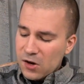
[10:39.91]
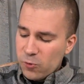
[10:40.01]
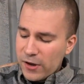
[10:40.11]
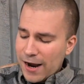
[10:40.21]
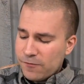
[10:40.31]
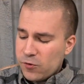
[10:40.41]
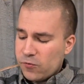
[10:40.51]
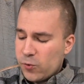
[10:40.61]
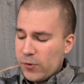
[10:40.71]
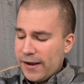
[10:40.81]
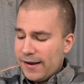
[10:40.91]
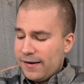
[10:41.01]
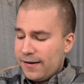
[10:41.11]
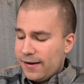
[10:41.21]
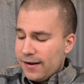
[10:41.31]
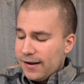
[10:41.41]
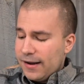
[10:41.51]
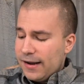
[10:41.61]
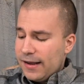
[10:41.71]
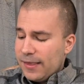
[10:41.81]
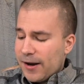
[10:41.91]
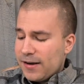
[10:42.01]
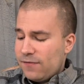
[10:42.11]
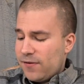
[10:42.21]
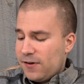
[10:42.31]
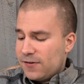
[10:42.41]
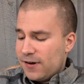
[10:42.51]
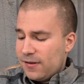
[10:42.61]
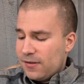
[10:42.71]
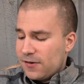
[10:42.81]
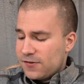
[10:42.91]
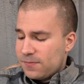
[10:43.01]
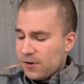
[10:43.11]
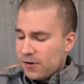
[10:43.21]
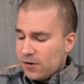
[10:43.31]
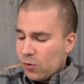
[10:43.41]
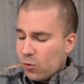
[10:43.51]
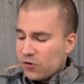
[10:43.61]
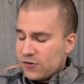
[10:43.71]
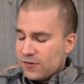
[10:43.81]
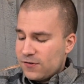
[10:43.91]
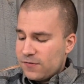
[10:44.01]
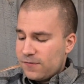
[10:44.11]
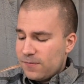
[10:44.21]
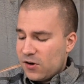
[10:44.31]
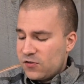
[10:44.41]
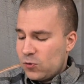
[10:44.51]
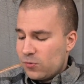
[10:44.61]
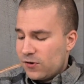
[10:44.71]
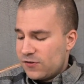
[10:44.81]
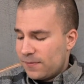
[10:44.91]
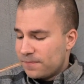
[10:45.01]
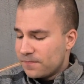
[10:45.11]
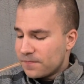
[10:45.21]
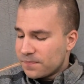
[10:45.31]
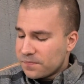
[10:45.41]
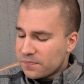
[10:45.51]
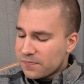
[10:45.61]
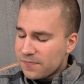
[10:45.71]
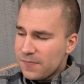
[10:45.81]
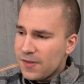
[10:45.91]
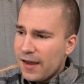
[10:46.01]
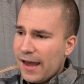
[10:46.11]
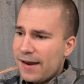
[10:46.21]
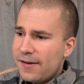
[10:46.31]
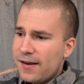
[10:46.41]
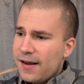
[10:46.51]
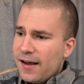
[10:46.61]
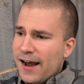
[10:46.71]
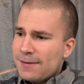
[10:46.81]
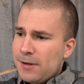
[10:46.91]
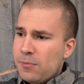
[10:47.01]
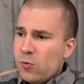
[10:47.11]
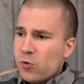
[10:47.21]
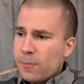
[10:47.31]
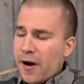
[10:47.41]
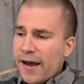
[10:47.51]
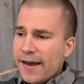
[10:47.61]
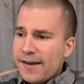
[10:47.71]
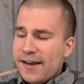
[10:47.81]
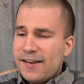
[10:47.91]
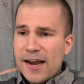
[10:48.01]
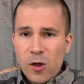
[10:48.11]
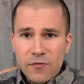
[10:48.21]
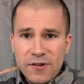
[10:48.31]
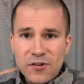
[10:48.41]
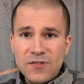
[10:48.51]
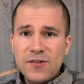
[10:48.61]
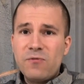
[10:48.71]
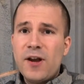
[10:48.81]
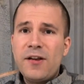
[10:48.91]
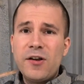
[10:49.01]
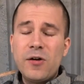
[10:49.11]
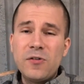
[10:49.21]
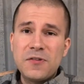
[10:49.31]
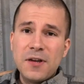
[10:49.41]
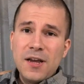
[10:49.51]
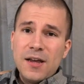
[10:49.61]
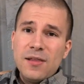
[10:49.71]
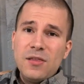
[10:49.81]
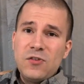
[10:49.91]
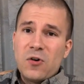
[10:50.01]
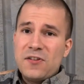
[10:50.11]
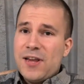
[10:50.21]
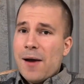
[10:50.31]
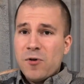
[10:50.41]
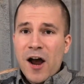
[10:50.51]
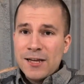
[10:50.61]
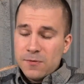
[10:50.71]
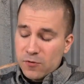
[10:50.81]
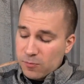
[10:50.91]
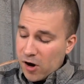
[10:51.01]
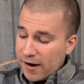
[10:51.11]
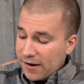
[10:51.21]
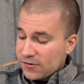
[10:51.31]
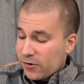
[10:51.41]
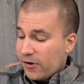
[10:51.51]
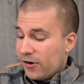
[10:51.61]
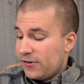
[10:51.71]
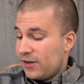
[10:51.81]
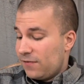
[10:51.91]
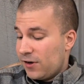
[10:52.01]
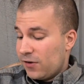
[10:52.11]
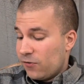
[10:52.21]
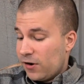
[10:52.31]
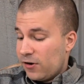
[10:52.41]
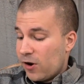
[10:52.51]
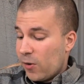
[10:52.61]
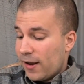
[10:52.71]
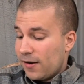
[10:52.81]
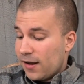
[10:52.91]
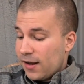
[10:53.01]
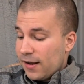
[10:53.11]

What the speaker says: really have their root in 1950s, in this origins of consumerism. And as people were buying televisions and radios, you started to see advertisements for products on TV and radio, and